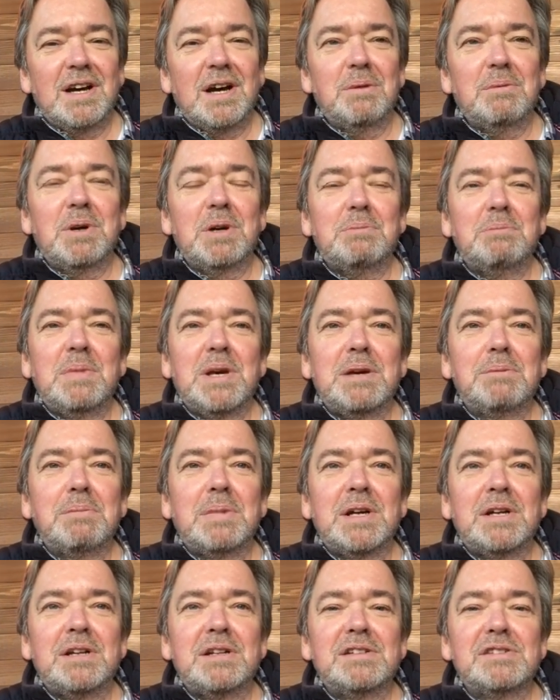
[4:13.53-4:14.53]
about make
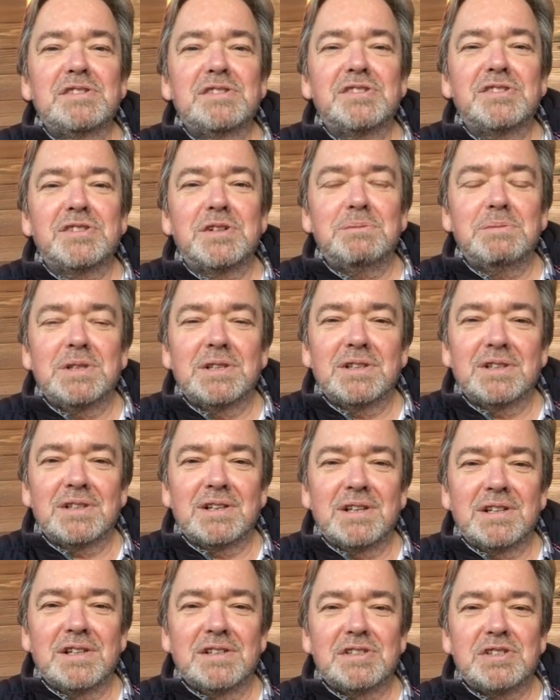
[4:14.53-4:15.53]
me an
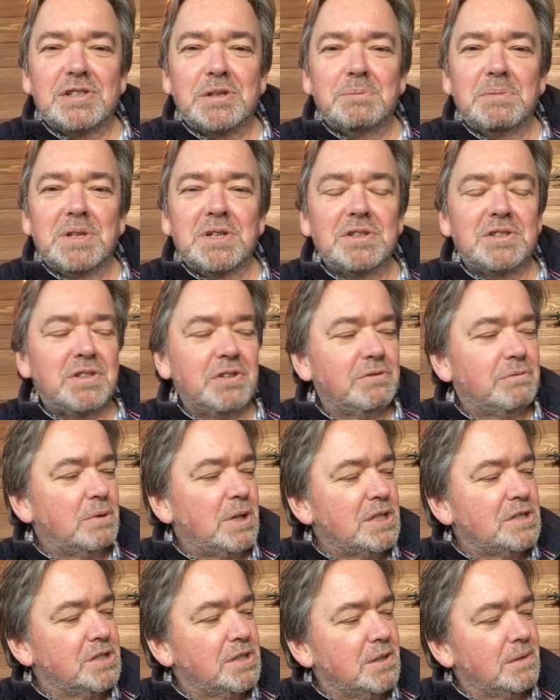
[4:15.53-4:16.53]
instrument of
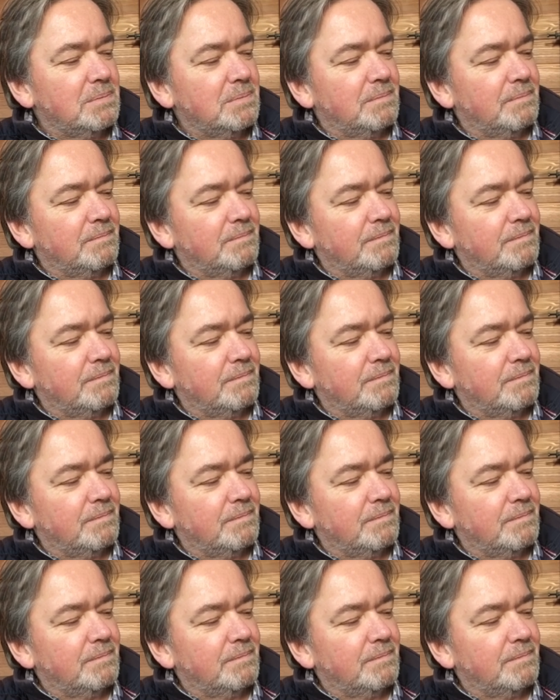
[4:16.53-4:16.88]
worship.